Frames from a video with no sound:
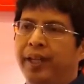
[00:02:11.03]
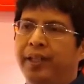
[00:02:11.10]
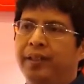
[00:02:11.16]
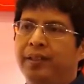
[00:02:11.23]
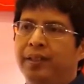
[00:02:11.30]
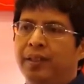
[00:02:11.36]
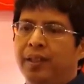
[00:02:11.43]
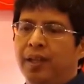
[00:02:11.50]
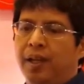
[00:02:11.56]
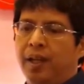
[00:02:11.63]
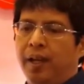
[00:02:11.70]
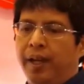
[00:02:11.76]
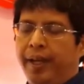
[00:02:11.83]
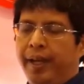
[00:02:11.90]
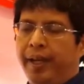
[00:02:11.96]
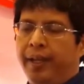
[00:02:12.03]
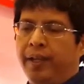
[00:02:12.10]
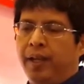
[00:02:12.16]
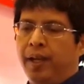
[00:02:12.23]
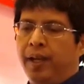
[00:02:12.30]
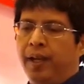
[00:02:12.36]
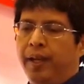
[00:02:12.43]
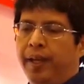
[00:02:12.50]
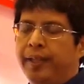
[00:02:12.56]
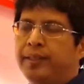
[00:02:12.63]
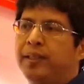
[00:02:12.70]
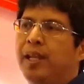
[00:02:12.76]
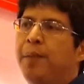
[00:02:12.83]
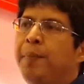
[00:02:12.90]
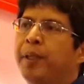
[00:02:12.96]
Okay. And
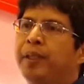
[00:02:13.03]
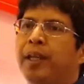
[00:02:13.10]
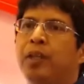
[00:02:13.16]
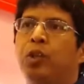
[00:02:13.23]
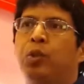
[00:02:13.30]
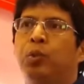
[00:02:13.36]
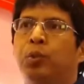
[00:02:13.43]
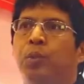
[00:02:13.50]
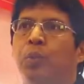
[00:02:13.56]
it's limited